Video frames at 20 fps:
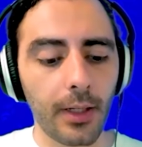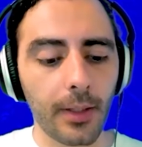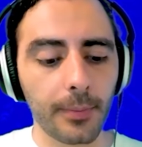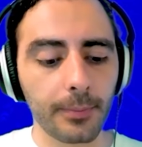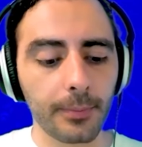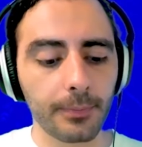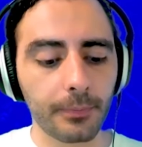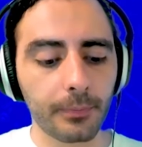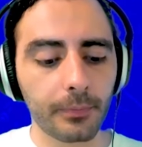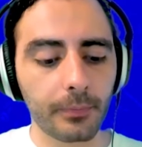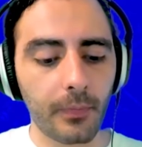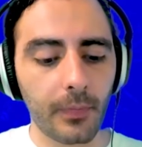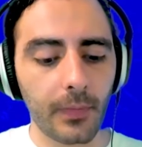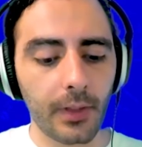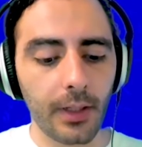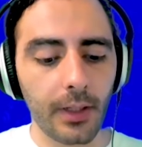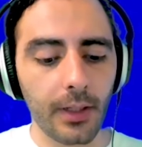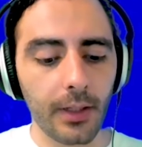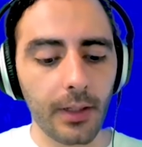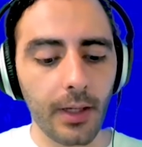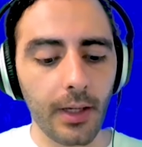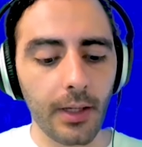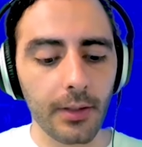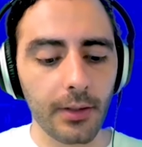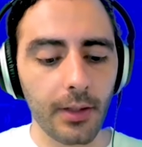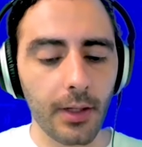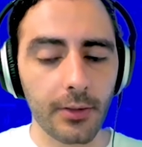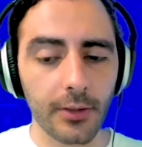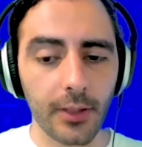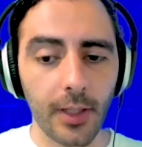um, uh,
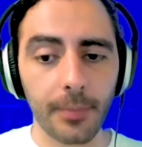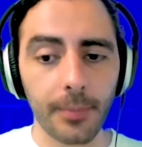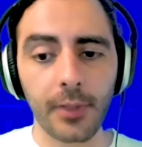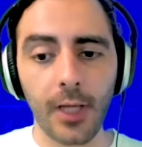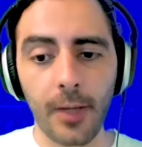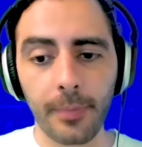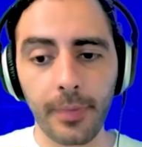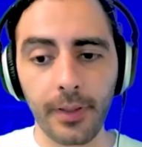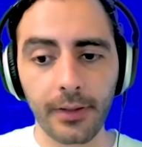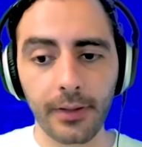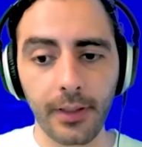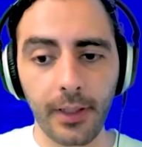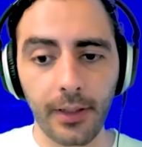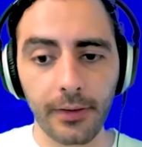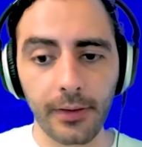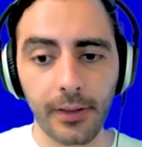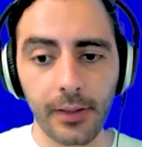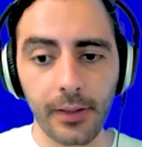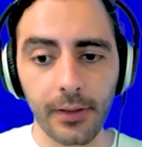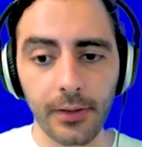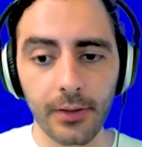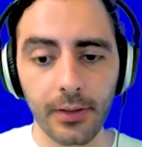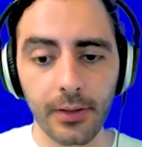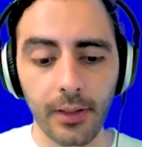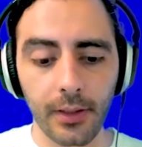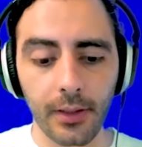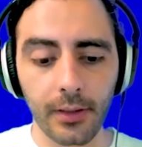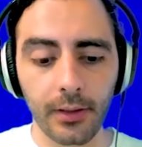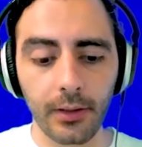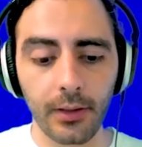a, a, subtopic that I think is
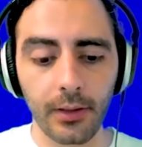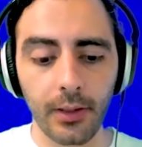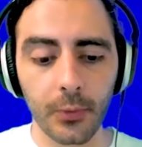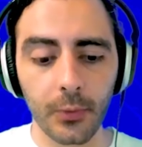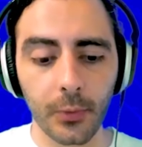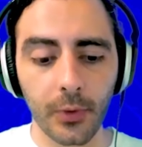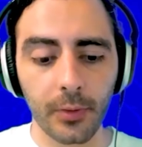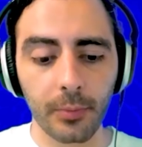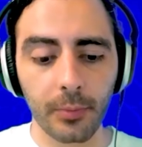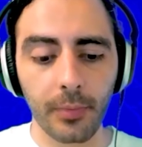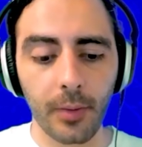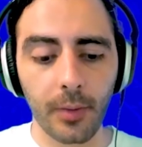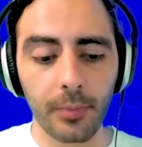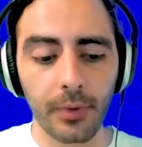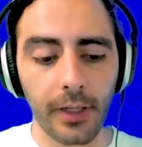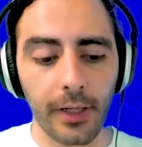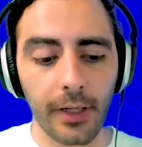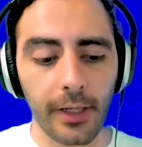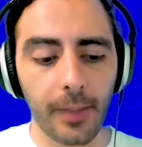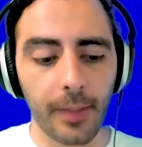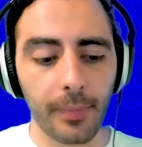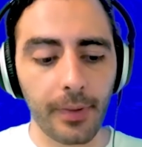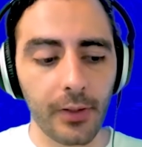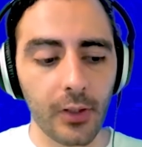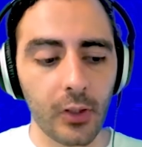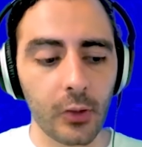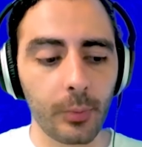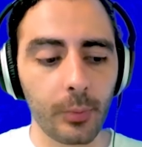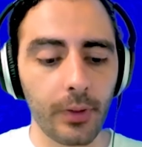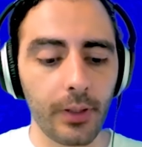uh, is worth uh, bringing it up at
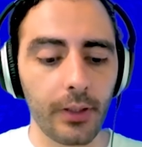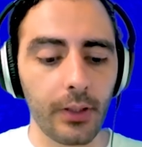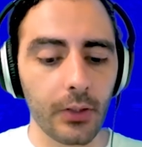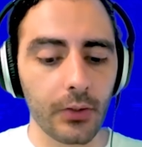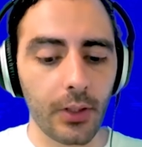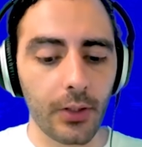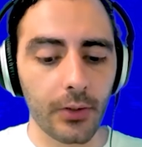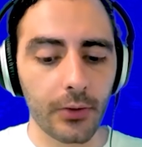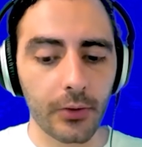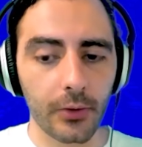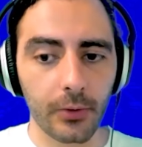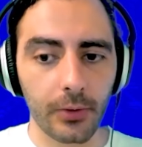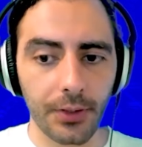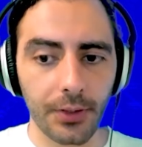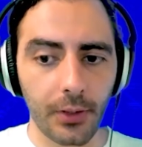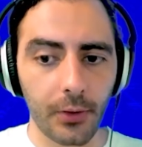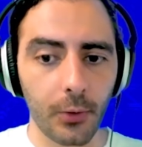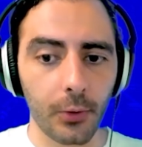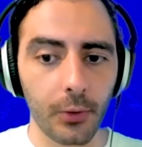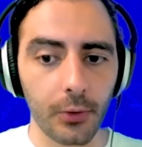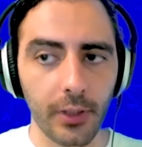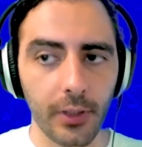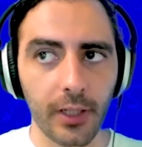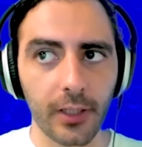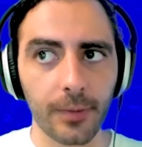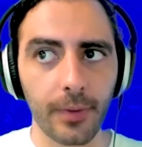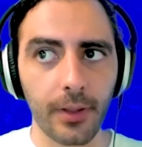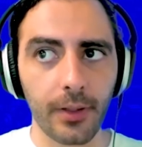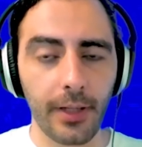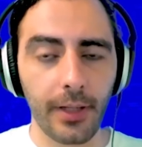this point is also because I know you
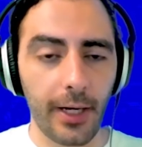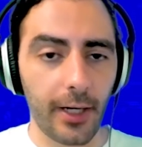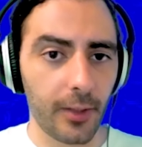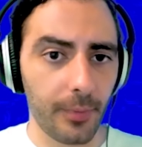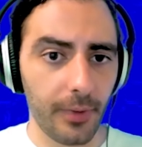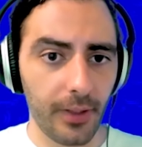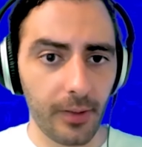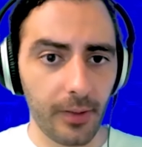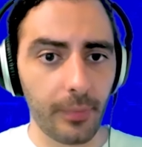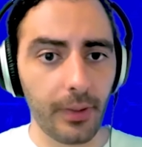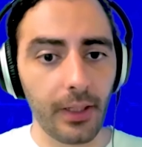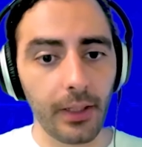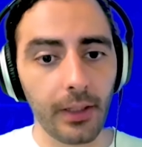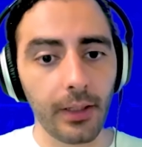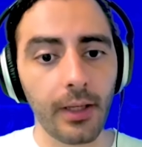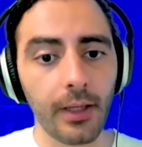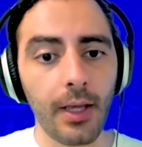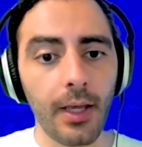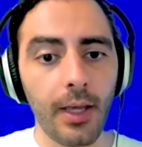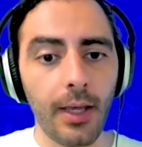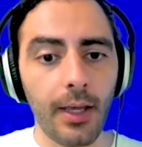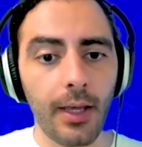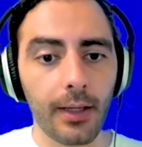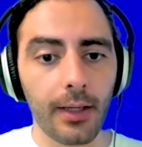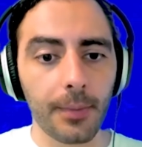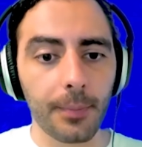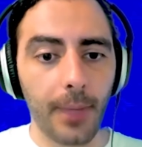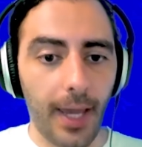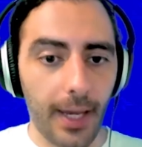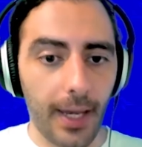talk about Airbnb
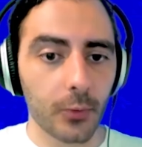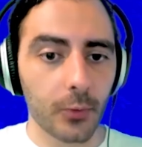um, oh, yeah.